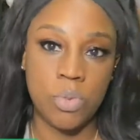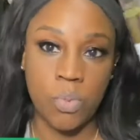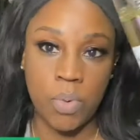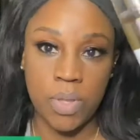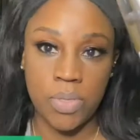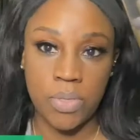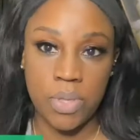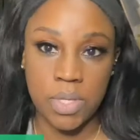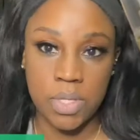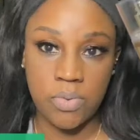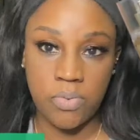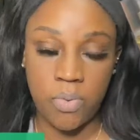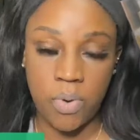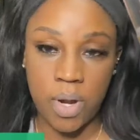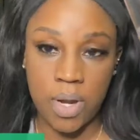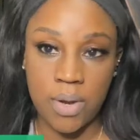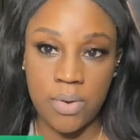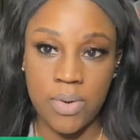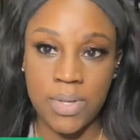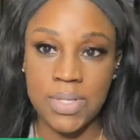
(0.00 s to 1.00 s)
with this
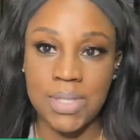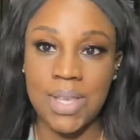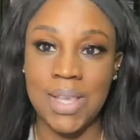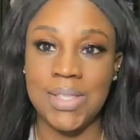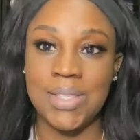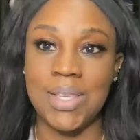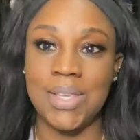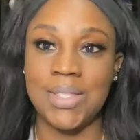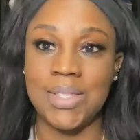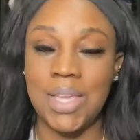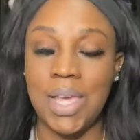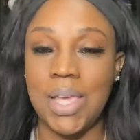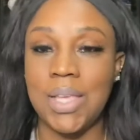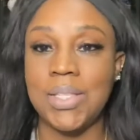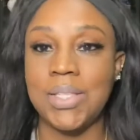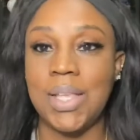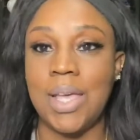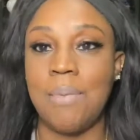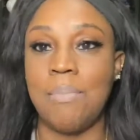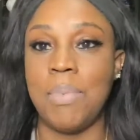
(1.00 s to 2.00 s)
fragrance is it takes
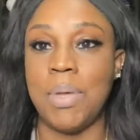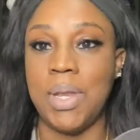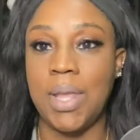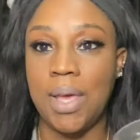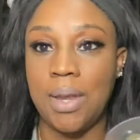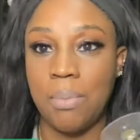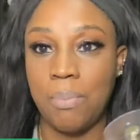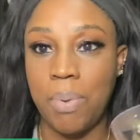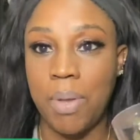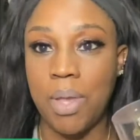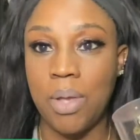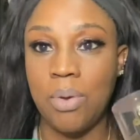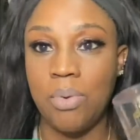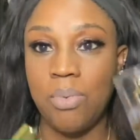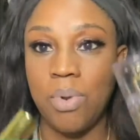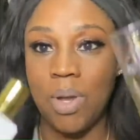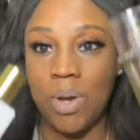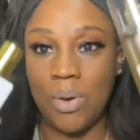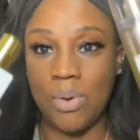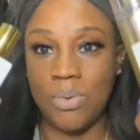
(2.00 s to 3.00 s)
that banana peel
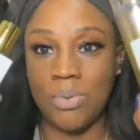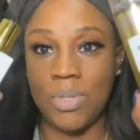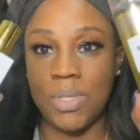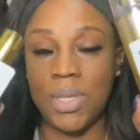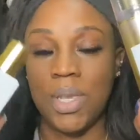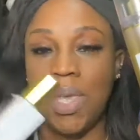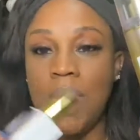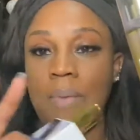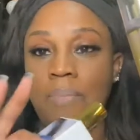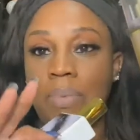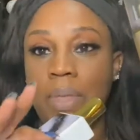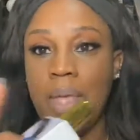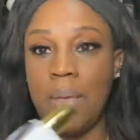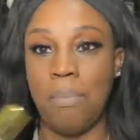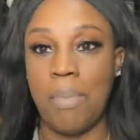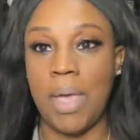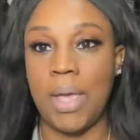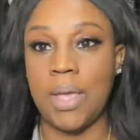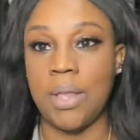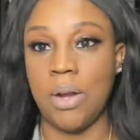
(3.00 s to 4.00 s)
note and
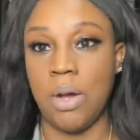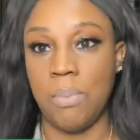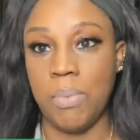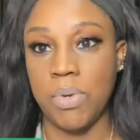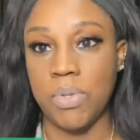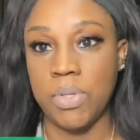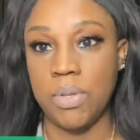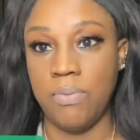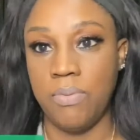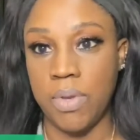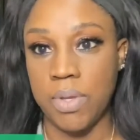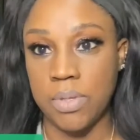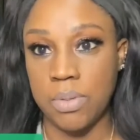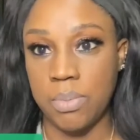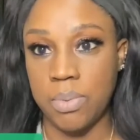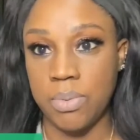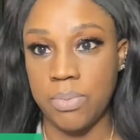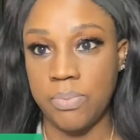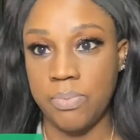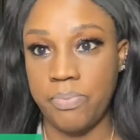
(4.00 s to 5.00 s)
make it almost
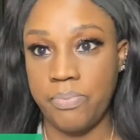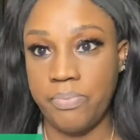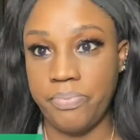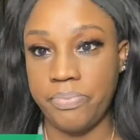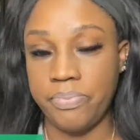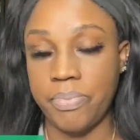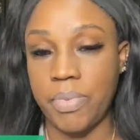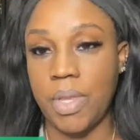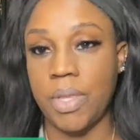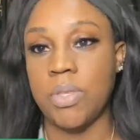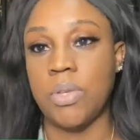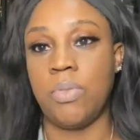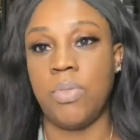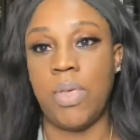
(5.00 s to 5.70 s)
invisible. So